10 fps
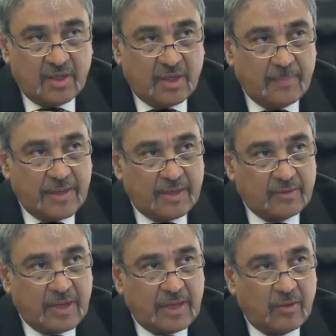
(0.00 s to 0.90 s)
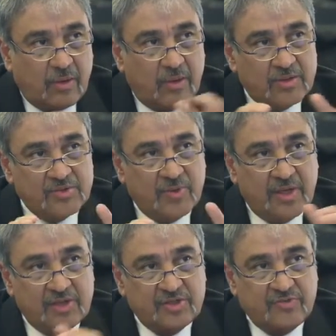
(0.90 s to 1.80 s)
about how our
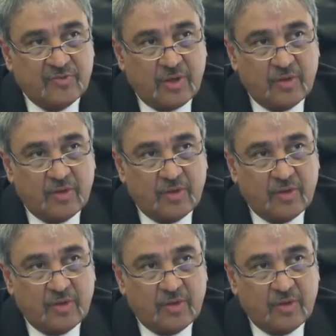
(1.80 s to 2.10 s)
strategy for